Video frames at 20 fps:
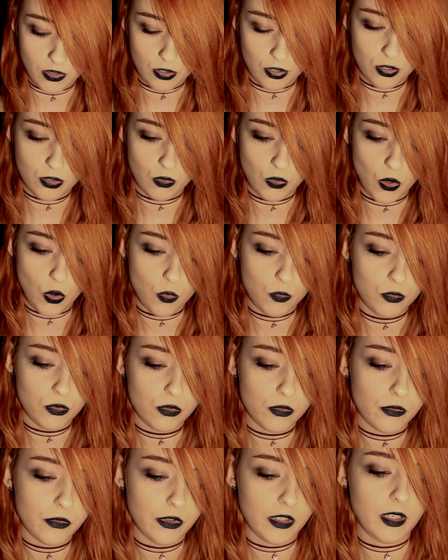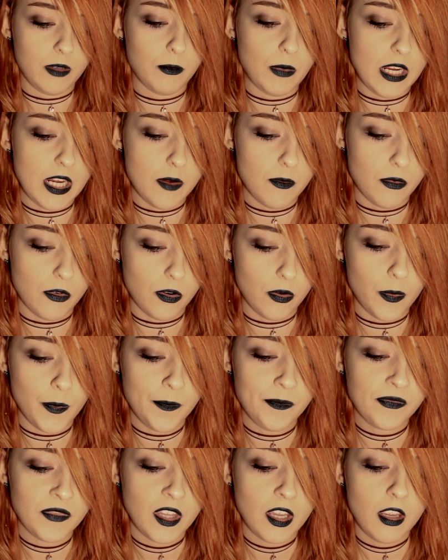or slow-moving people.
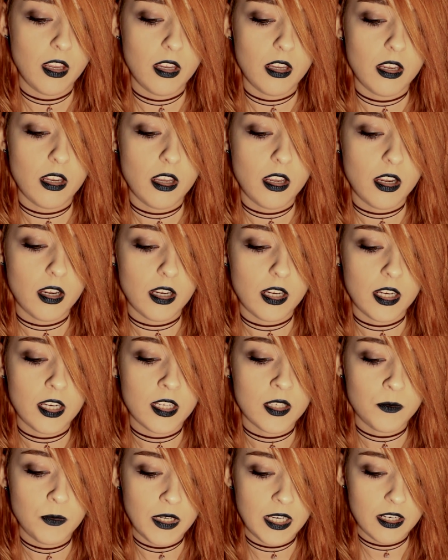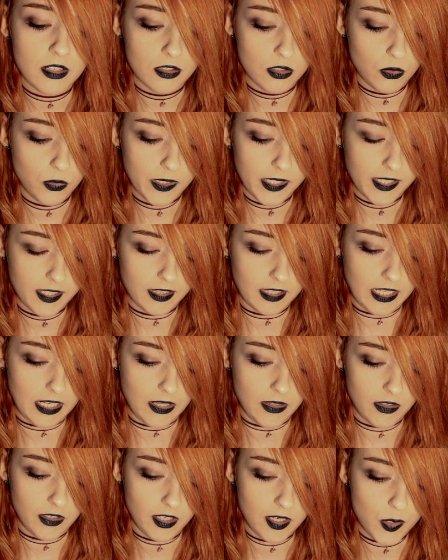He speaks
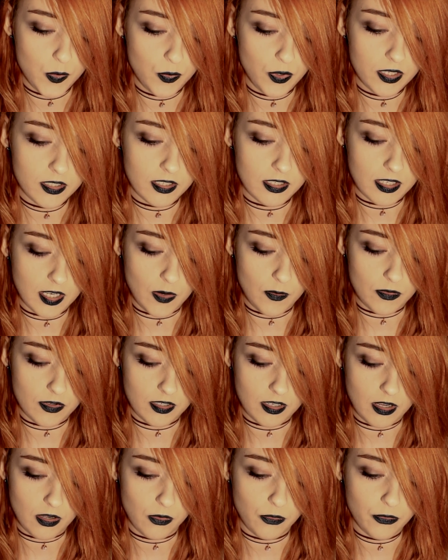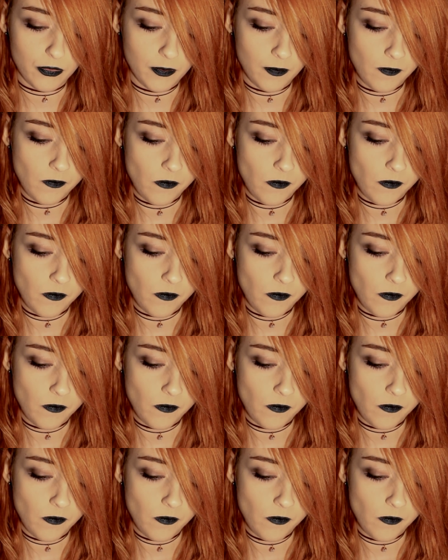quickly, expresses himself